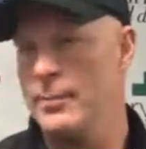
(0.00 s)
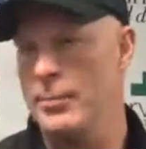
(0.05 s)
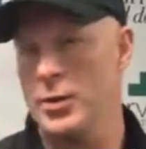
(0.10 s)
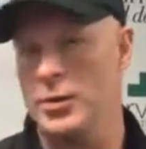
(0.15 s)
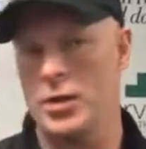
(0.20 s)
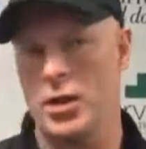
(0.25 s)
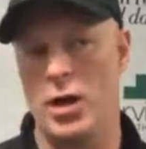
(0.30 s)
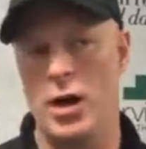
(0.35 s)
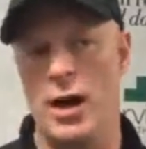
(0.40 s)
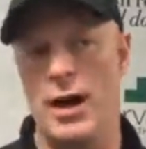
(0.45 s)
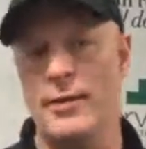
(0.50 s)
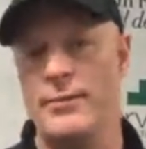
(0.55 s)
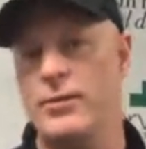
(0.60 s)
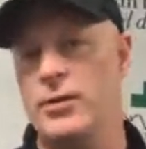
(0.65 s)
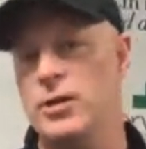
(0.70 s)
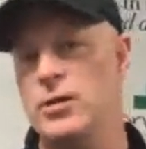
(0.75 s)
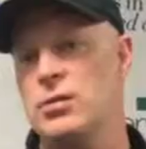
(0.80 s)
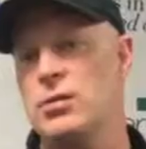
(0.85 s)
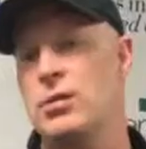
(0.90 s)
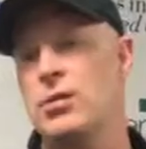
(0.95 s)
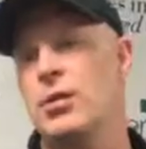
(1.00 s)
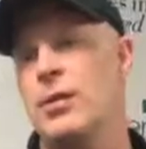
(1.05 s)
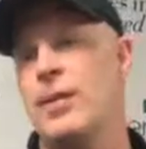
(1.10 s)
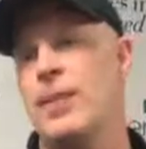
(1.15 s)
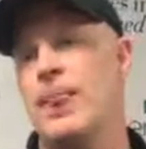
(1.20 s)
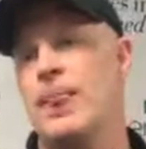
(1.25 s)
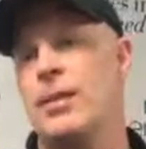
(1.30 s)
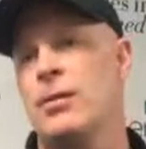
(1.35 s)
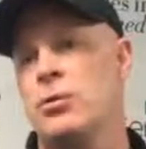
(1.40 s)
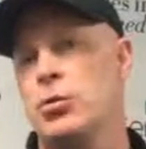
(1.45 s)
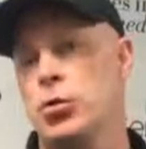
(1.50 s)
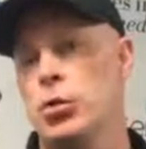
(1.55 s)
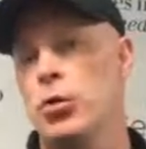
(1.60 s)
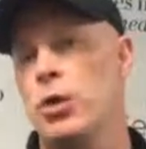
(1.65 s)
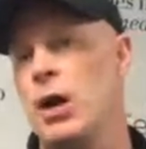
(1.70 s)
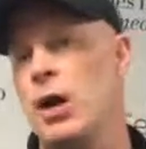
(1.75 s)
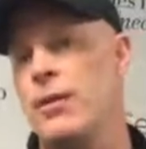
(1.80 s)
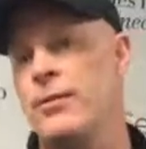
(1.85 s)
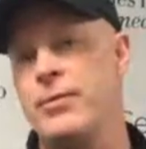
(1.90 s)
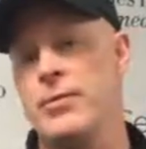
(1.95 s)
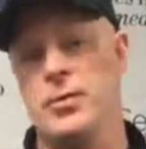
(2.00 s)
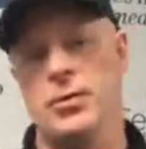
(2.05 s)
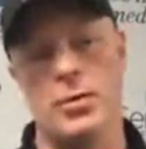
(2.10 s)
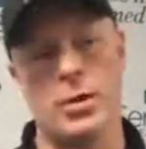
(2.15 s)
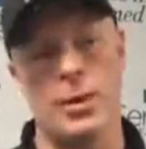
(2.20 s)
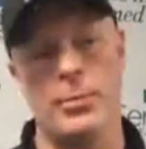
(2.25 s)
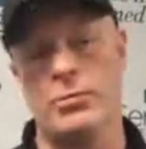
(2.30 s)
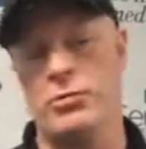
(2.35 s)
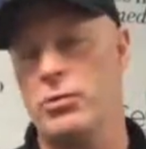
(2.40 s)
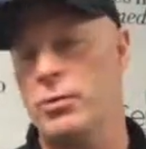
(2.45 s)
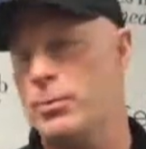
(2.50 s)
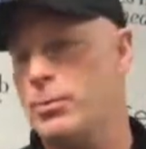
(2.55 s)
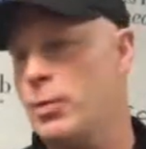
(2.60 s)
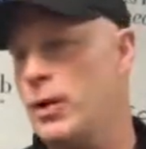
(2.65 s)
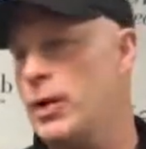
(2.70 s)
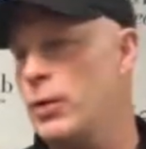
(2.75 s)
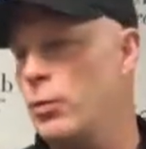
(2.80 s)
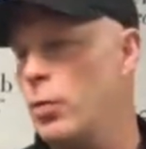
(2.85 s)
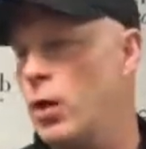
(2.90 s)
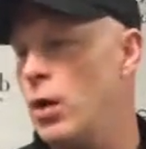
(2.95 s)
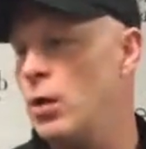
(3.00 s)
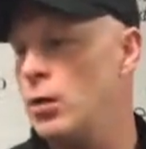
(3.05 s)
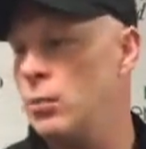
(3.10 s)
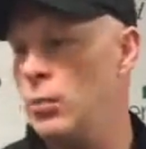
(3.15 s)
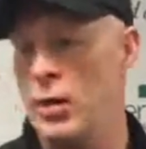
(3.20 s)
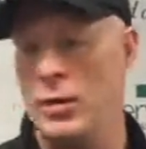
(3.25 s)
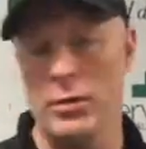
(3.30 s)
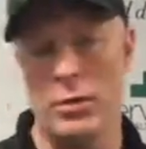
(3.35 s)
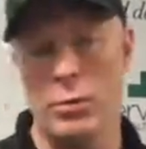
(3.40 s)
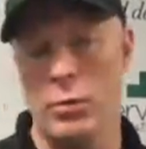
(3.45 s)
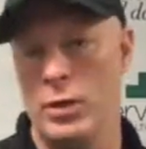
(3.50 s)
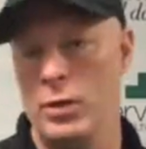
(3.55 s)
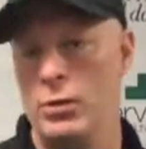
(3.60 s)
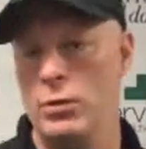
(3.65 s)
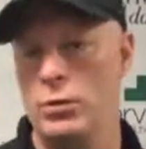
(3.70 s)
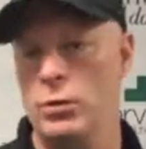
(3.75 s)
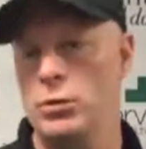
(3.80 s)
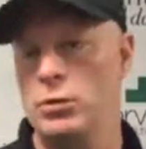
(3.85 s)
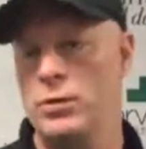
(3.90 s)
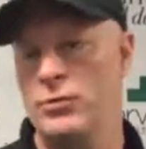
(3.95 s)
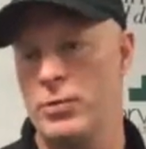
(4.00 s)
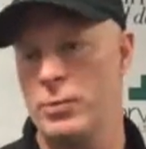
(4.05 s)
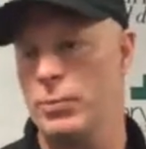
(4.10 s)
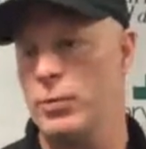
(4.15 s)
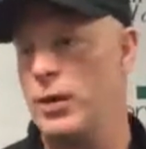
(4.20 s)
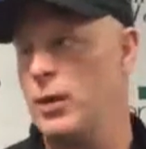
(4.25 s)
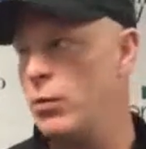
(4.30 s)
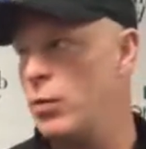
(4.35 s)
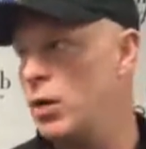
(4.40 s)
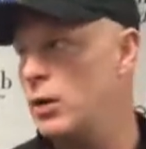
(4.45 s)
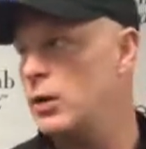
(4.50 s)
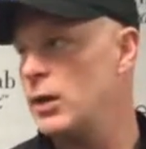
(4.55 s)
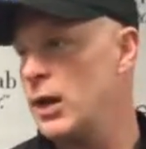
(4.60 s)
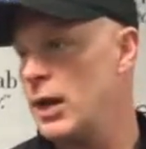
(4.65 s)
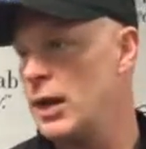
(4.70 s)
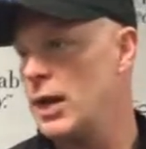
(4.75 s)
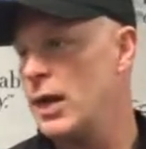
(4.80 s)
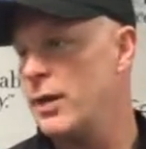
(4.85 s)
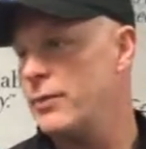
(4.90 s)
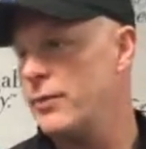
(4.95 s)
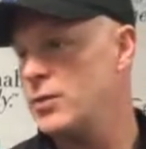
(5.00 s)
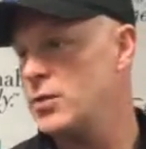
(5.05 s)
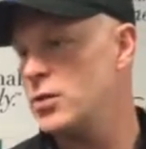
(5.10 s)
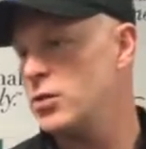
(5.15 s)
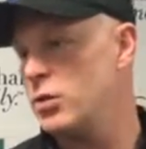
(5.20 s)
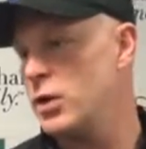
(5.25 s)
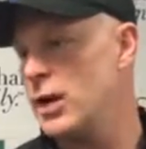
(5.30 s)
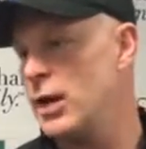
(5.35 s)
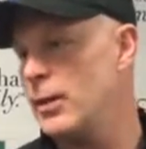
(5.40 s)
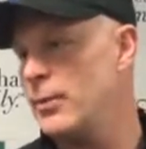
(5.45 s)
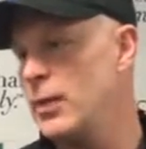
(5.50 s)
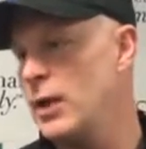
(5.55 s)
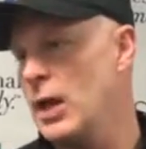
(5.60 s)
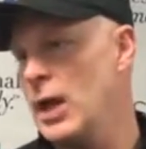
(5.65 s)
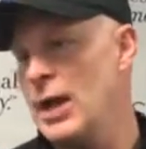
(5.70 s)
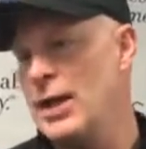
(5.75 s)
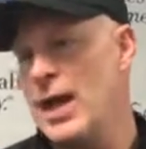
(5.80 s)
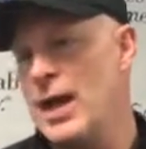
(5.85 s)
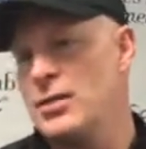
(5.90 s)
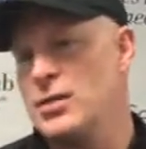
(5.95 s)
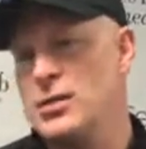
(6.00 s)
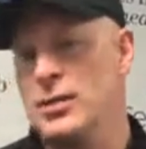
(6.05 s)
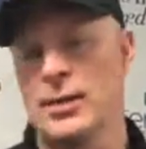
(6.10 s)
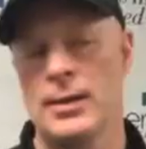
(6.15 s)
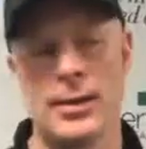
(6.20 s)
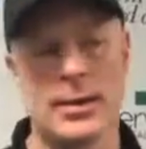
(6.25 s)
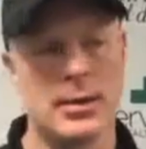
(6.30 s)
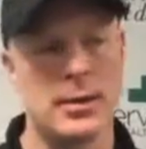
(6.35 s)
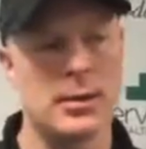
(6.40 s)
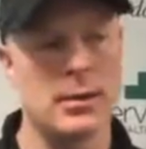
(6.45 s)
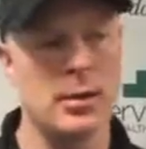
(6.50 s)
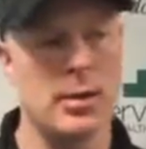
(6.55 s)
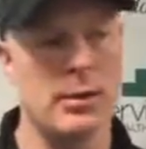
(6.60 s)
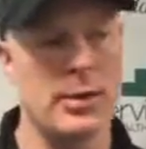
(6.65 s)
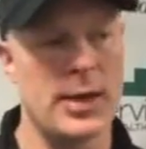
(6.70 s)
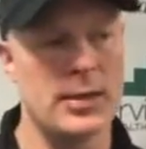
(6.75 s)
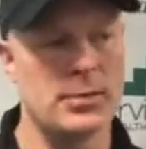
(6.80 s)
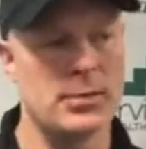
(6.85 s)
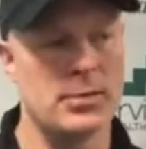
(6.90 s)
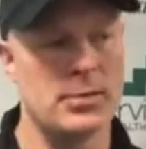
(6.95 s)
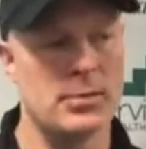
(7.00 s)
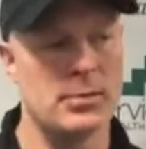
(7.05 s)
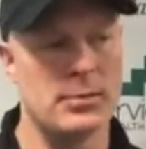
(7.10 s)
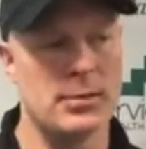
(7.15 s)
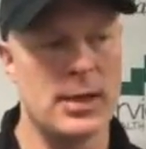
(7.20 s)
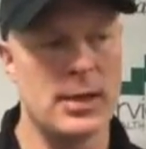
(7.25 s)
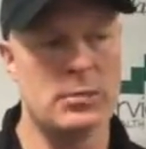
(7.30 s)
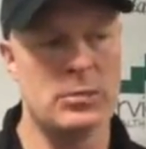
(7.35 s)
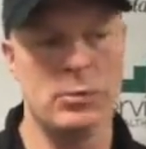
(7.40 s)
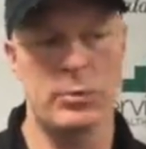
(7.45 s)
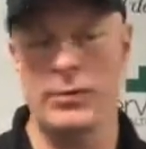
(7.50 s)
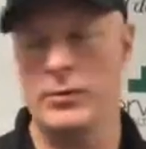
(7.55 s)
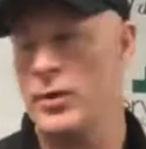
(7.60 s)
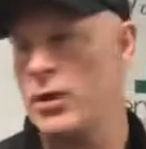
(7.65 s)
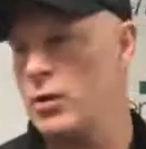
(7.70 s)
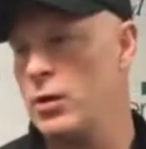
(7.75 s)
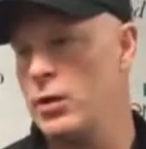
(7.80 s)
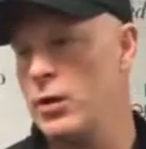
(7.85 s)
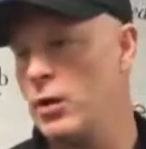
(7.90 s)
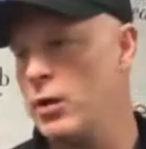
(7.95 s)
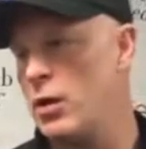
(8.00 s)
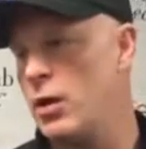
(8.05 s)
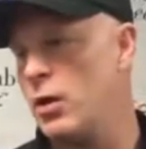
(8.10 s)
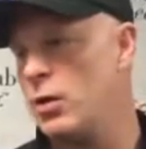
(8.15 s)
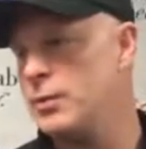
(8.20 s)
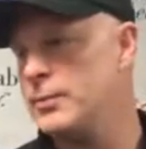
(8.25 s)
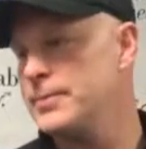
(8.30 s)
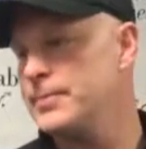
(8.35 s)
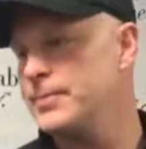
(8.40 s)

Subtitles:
But the confidence, true confidence, comes from playing well. Whether you win or lose, if you play well, you got confidence in your game, and that's what we've done all year long.